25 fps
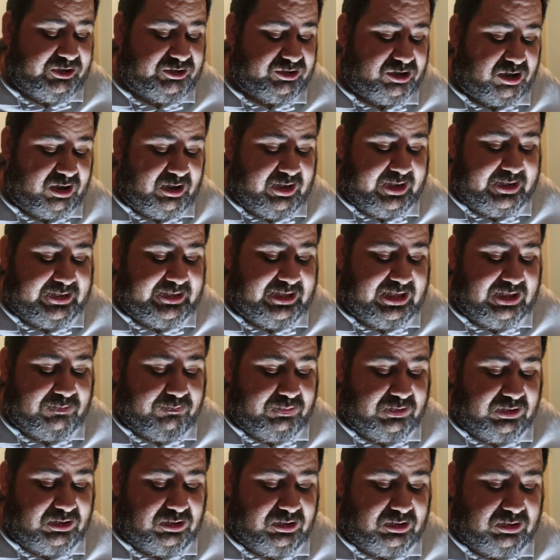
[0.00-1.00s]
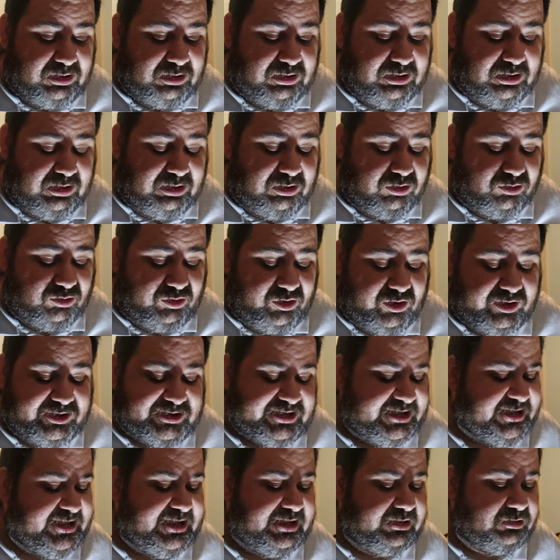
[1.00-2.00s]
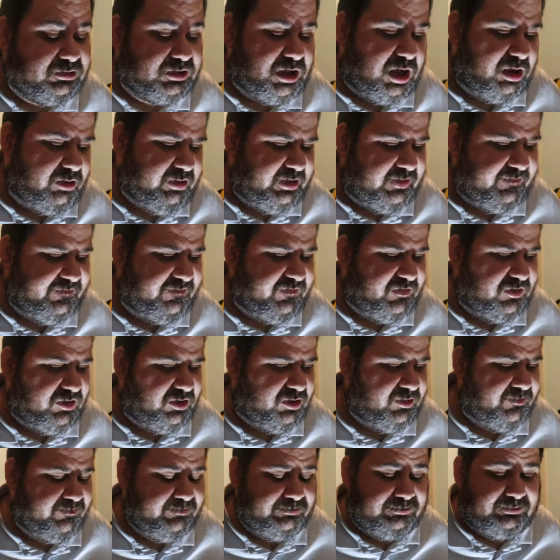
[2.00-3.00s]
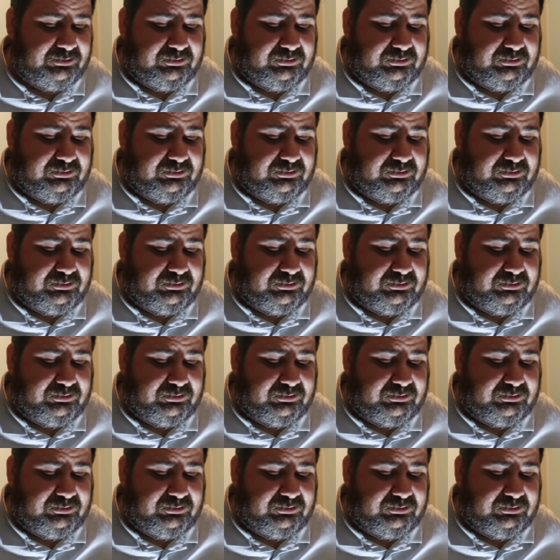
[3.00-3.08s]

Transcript: try and keep a routine going for